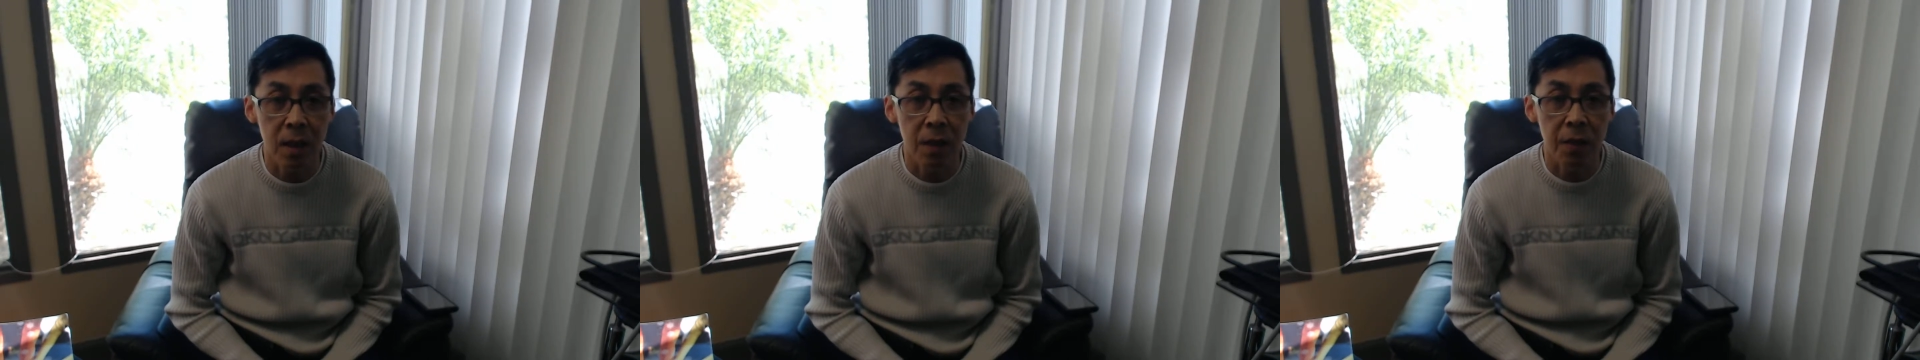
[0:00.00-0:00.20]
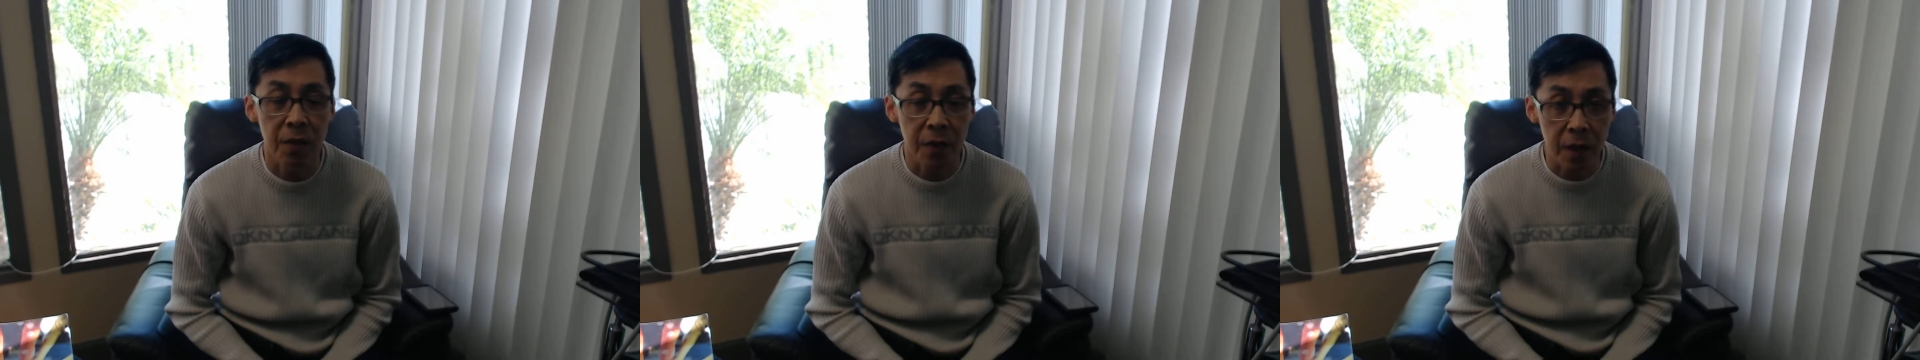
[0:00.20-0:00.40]

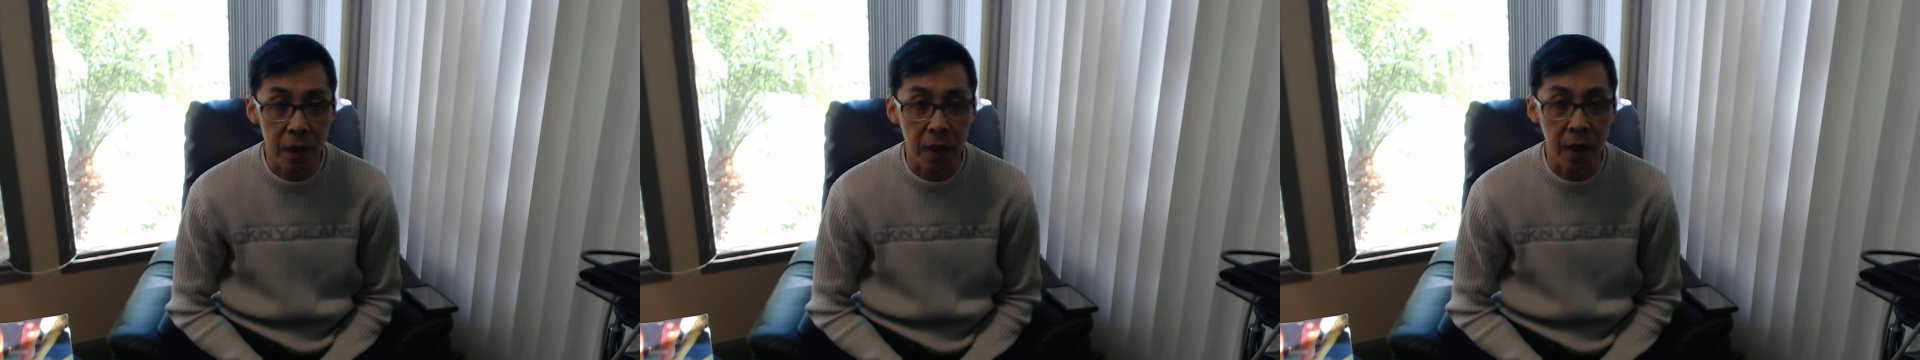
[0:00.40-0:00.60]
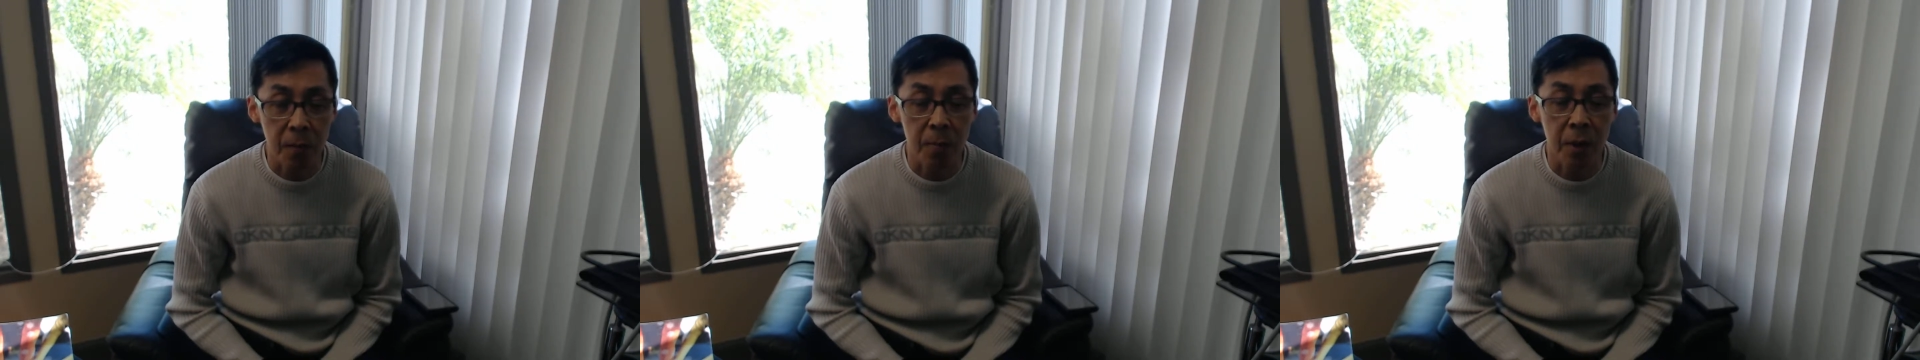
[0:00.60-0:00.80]

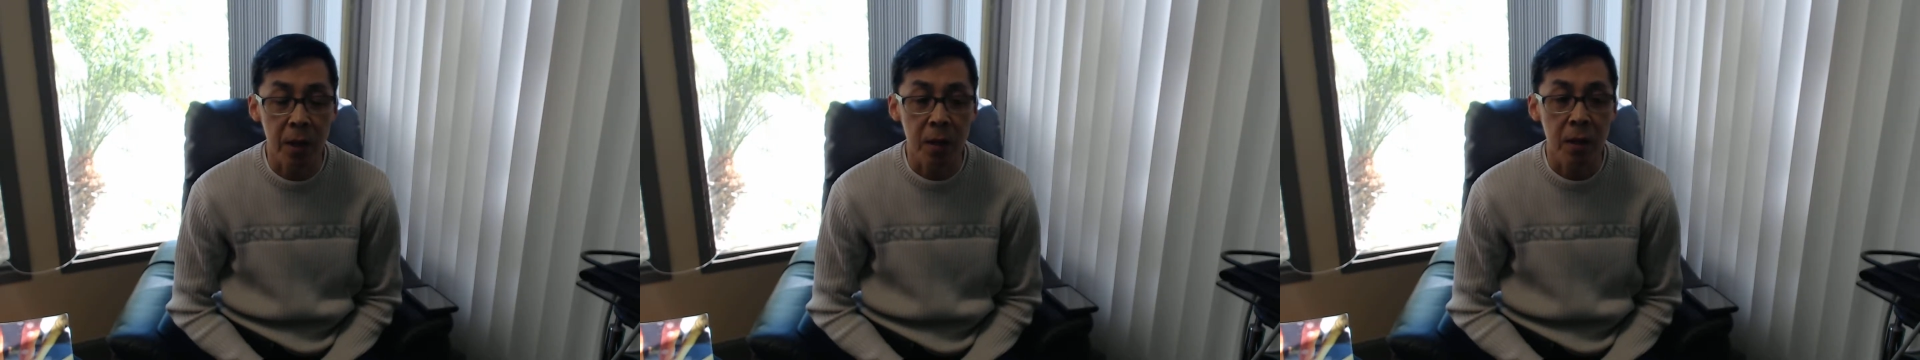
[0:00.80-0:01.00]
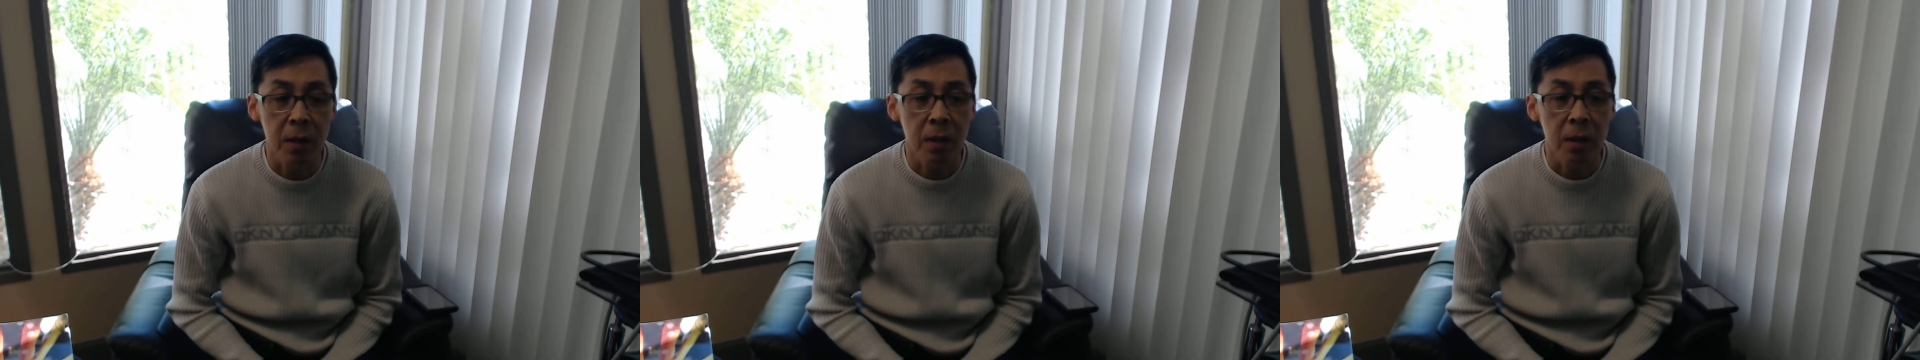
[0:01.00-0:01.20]
thing, but